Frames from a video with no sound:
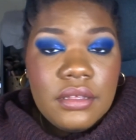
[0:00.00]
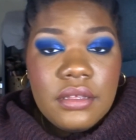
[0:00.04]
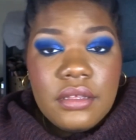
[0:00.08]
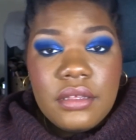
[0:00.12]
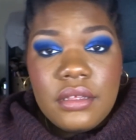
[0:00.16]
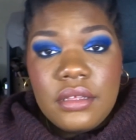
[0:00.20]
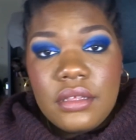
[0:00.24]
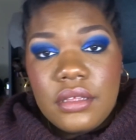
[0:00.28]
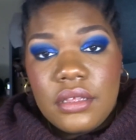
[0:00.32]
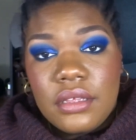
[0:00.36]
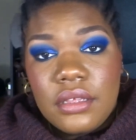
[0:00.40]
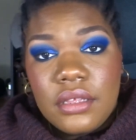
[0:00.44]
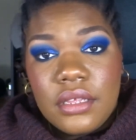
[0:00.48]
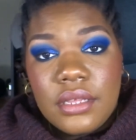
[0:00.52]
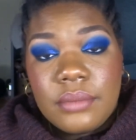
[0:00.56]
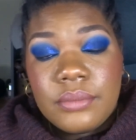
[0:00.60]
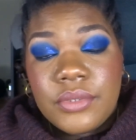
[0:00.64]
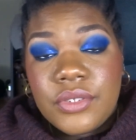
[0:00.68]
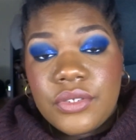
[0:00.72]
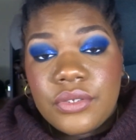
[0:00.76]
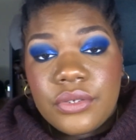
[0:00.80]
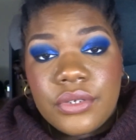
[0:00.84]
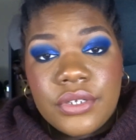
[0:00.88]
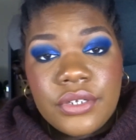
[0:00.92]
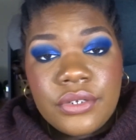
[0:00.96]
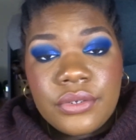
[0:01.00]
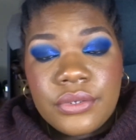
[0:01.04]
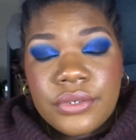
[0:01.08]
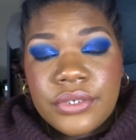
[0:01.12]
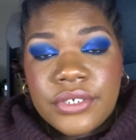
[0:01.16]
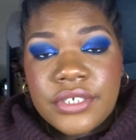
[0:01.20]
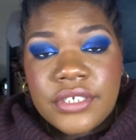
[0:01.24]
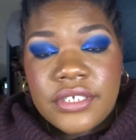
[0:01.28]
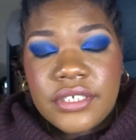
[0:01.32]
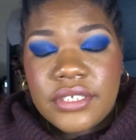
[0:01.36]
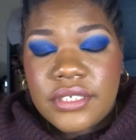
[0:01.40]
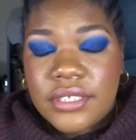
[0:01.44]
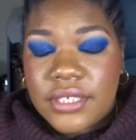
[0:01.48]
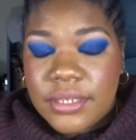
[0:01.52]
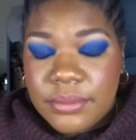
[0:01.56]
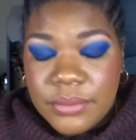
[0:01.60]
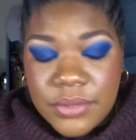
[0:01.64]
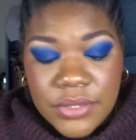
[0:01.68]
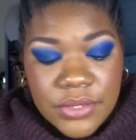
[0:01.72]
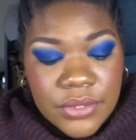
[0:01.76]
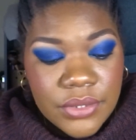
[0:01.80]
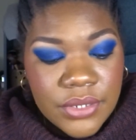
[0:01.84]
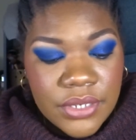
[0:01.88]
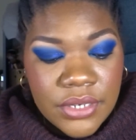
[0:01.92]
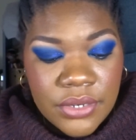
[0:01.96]
I'm so annoyed.
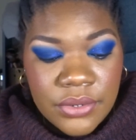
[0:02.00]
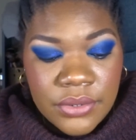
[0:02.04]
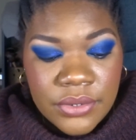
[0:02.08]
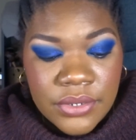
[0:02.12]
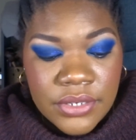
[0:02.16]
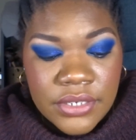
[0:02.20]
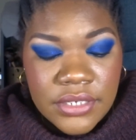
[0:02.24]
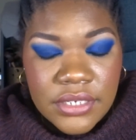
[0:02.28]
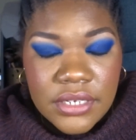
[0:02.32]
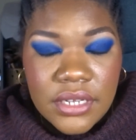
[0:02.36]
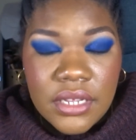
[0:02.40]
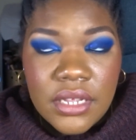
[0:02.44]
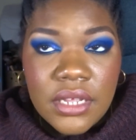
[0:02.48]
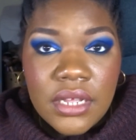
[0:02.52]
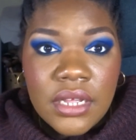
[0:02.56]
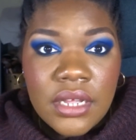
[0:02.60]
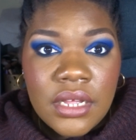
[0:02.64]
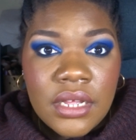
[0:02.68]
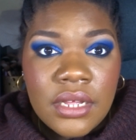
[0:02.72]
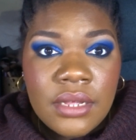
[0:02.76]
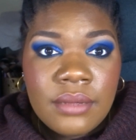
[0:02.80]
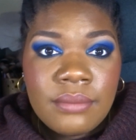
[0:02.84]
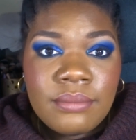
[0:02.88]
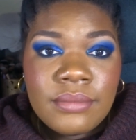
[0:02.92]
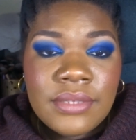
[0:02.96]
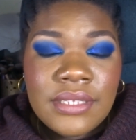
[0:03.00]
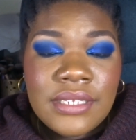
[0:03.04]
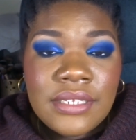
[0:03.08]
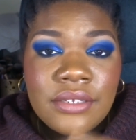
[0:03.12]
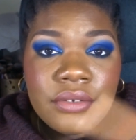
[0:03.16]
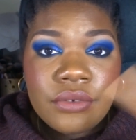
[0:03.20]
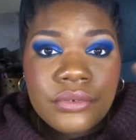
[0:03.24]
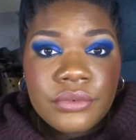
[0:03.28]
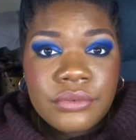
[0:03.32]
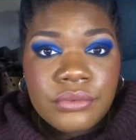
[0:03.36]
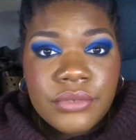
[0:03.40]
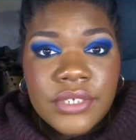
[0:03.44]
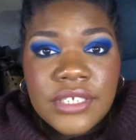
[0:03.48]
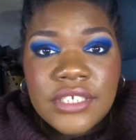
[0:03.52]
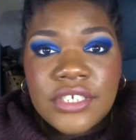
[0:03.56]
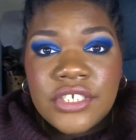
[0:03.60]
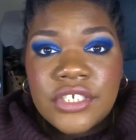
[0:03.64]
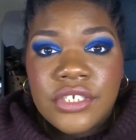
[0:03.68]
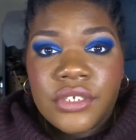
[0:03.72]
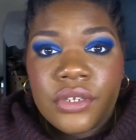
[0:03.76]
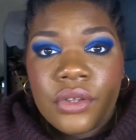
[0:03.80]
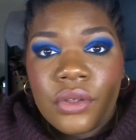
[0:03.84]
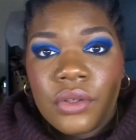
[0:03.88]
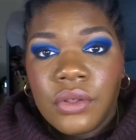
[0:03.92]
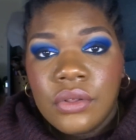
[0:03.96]
The
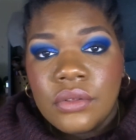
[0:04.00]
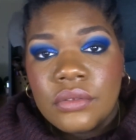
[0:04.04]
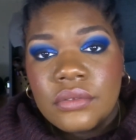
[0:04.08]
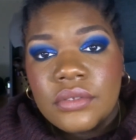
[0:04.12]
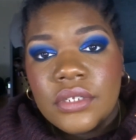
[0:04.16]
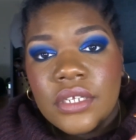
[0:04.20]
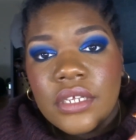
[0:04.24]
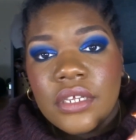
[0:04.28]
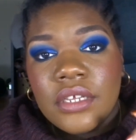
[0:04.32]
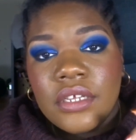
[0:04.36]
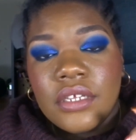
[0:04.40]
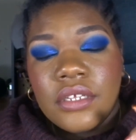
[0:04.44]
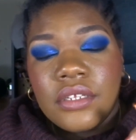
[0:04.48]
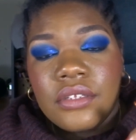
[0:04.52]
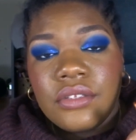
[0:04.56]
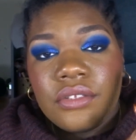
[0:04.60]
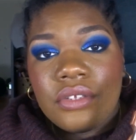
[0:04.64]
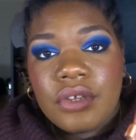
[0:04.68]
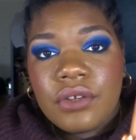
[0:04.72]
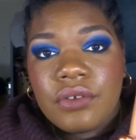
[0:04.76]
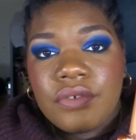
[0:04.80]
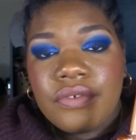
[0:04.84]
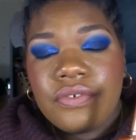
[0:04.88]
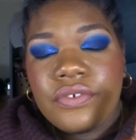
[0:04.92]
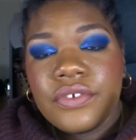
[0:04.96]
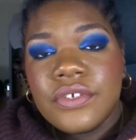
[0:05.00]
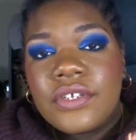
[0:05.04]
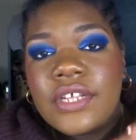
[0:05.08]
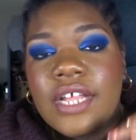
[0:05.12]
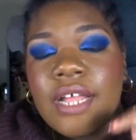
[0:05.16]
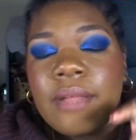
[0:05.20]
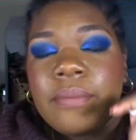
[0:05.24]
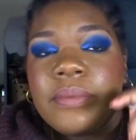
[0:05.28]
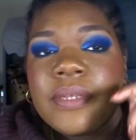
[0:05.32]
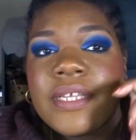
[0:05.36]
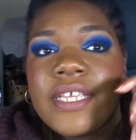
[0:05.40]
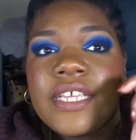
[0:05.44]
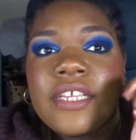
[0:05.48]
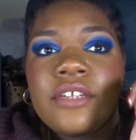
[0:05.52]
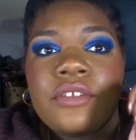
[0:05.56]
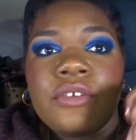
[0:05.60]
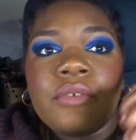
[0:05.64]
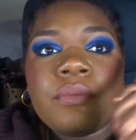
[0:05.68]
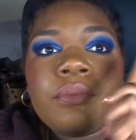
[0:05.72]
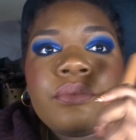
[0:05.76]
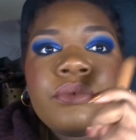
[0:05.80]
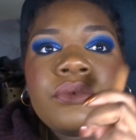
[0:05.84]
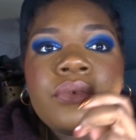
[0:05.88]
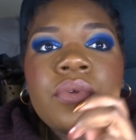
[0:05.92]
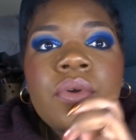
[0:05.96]
original Dove applicator
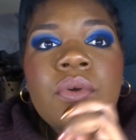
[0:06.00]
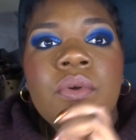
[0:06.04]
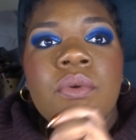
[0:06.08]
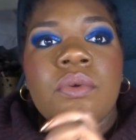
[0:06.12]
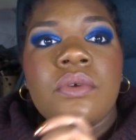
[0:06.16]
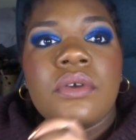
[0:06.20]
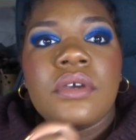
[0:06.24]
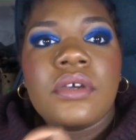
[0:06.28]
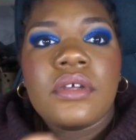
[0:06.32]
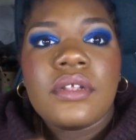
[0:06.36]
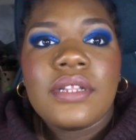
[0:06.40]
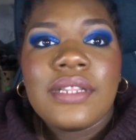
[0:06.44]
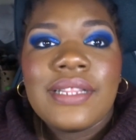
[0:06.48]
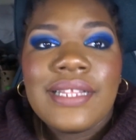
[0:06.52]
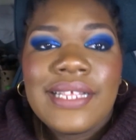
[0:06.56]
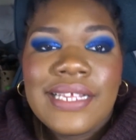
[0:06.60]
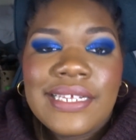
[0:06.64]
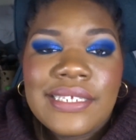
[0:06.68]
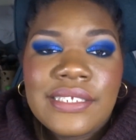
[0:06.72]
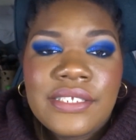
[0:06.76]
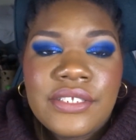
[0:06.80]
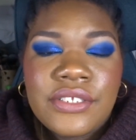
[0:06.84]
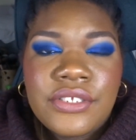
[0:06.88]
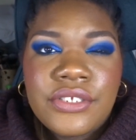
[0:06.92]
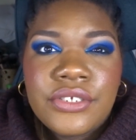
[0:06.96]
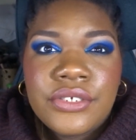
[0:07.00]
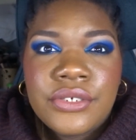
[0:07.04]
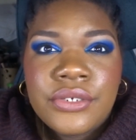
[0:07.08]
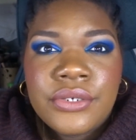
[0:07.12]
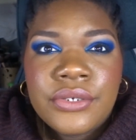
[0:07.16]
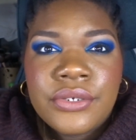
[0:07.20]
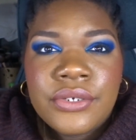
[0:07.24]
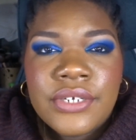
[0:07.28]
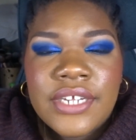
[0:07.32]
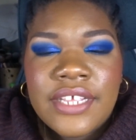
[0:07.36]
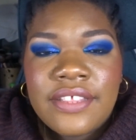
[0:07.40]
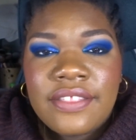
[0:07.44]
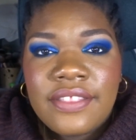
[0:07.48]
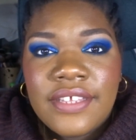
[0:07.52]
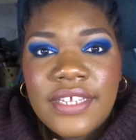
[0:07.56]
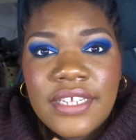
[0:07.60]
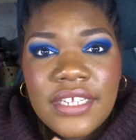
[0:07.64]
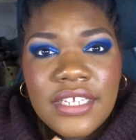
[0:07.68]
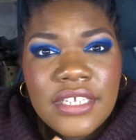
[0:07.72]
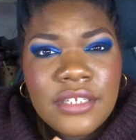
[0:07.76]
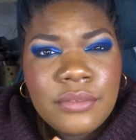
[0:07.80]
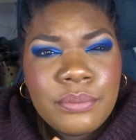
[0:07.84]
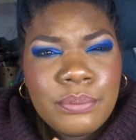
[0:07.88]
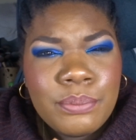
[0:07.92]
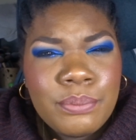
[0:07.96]
broke last year. I
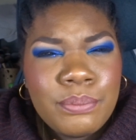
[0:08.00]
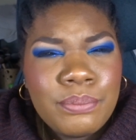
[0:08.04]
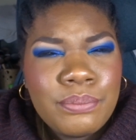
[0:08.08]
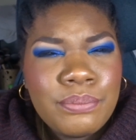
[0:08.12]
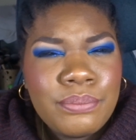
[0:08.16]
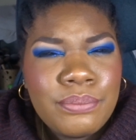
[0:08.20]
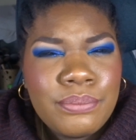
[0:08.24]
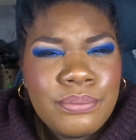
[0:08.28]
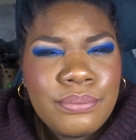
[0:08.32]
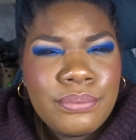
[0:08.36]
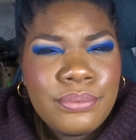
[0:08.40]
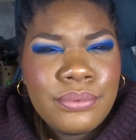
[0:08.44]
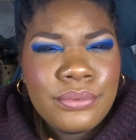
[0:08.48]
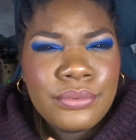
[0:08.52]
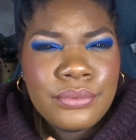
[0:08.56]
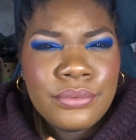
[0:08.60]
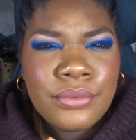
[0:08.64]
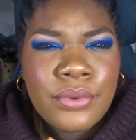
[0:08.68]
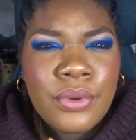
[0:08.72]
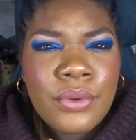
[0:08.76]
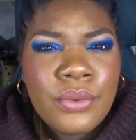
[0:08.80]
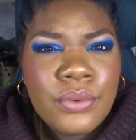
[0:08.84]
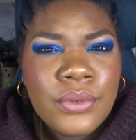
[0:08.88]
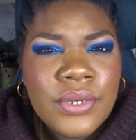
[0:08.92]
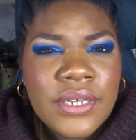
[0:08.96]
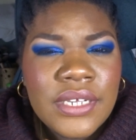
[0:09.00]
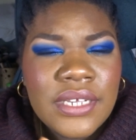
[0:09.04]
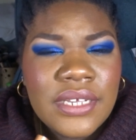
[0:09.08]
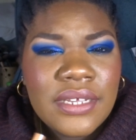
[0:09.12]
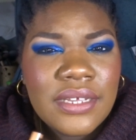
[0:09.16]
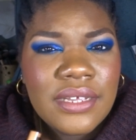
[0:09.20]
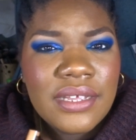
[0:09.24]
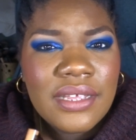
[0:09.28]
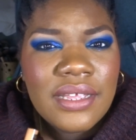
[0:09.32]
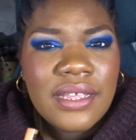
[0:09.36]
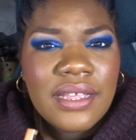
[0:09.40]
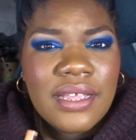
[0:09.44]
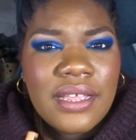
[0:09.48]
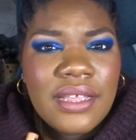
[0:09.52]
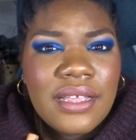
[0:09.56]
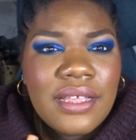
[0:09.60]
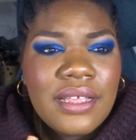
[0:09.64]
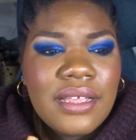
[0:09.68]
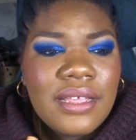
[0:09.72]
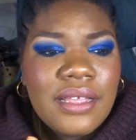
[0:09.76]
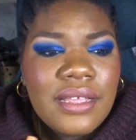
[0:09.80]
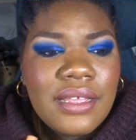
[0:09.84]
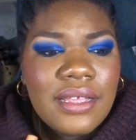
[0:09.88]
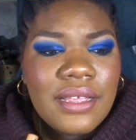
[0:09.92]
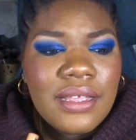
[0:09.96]
think it broke
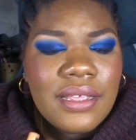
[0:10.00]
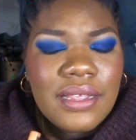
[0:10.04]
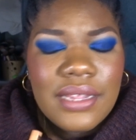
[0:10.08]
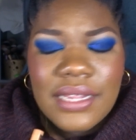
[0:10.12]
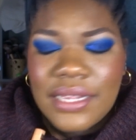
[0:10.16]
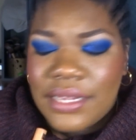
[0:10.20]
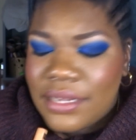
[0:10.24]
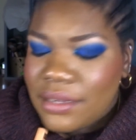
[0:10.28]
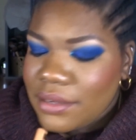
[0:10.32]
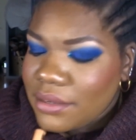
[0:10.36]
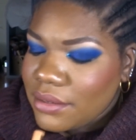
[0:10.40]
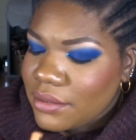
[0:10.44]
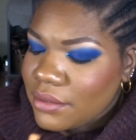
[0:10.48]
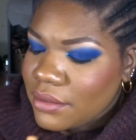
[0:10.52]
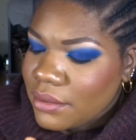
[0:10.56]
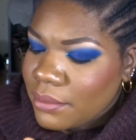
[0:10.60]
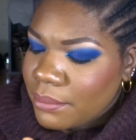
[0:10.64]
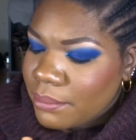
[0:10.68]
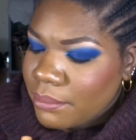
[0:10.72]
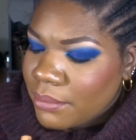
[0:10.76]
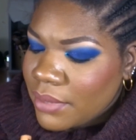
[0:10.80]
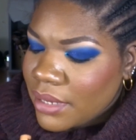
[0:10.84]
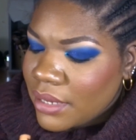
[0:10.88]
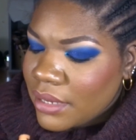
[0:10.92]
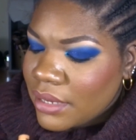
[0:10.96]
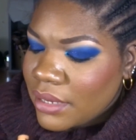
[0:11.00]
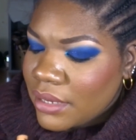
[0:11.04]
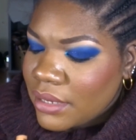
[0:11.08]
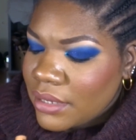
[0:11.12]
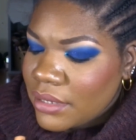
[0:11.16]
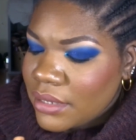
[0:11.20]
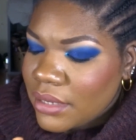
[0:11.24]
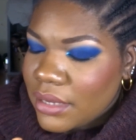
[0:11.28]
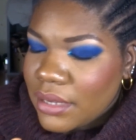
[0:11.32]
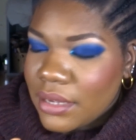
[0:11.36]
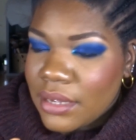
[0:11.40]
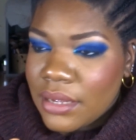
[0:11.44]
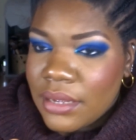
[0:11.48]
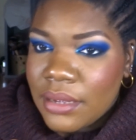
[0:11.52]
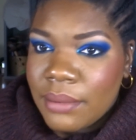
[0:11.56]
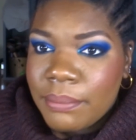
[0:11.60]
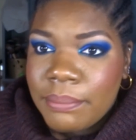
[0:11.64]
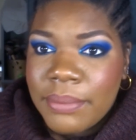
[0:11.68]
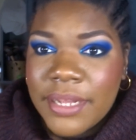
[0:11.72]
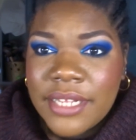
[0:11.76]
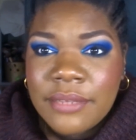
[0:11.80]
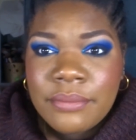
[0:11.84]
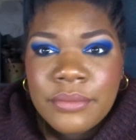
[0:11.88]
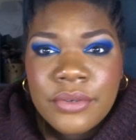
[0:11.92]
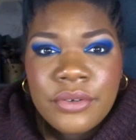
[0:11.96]
in my
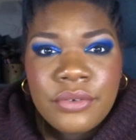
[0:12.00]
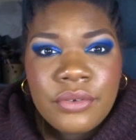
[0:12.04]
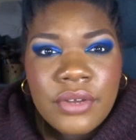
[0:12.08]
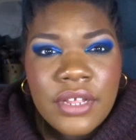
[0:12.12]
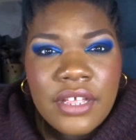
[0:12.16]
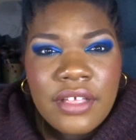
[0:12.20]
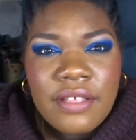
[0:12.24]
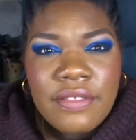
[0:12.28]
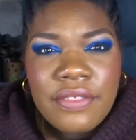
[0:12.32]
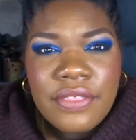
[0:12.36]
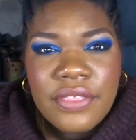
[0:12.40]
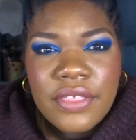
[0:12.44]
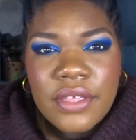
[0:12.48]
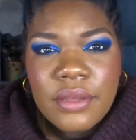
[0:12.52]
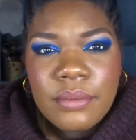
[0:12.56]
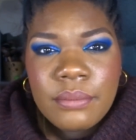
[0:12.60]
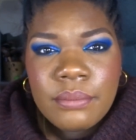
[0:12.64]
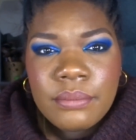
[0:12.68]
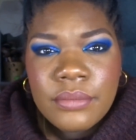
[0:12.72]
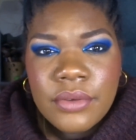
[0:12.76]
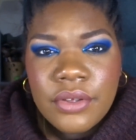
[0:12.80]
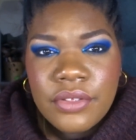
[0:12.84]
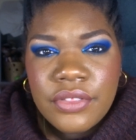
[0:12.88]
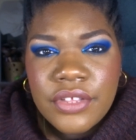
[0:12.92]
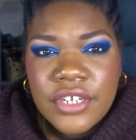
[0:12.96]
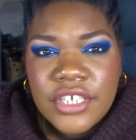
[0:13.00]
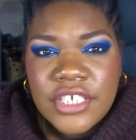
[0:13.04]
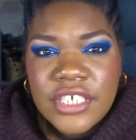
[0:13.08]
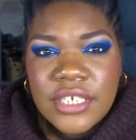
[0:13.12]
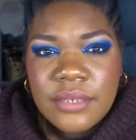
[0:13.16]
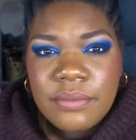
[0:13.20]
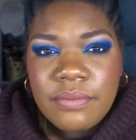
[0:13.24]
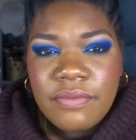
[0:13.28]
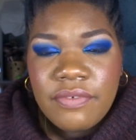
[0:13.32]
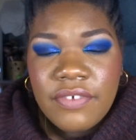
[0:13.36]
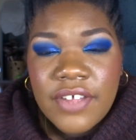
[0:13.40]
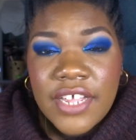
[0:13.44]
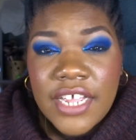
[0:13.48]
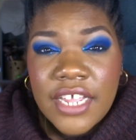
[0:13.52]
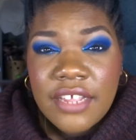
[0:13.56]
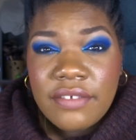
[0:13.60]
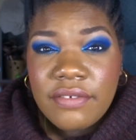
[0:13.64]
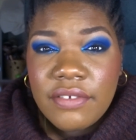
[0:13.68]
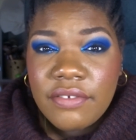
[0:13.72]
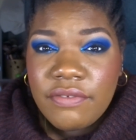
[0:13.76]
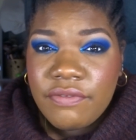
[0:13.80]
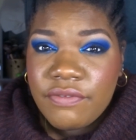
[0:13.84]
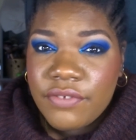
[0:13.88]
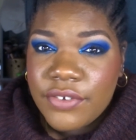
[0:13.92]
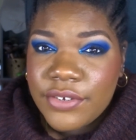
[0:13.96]
Pat McGrath Mothership
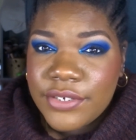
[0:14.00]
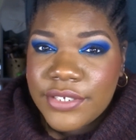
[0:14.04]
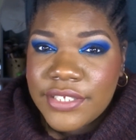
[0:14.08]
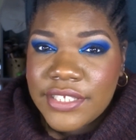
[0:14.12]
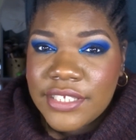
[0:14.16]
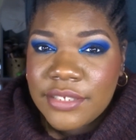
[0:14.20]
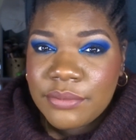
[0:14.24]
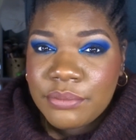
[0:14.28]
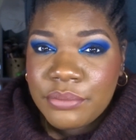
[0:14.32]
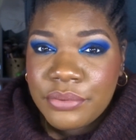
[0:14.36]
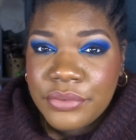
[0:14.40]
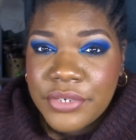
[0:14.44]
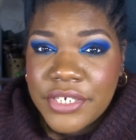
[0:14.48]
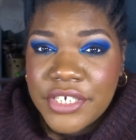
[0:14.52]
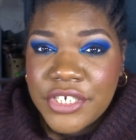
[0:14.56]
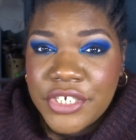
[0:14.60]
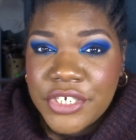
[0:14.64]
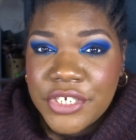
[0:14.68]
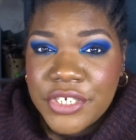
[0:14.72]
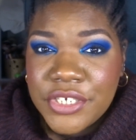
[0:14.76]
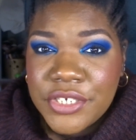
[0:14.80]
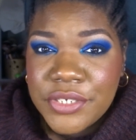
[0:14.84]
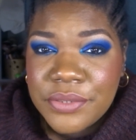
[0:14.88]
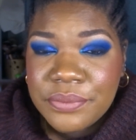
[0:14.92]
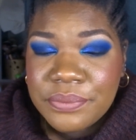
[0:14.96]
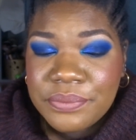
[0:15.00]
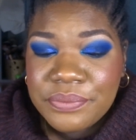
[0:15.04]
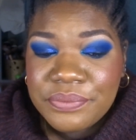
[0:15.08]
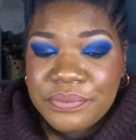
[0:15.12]
5 first impression.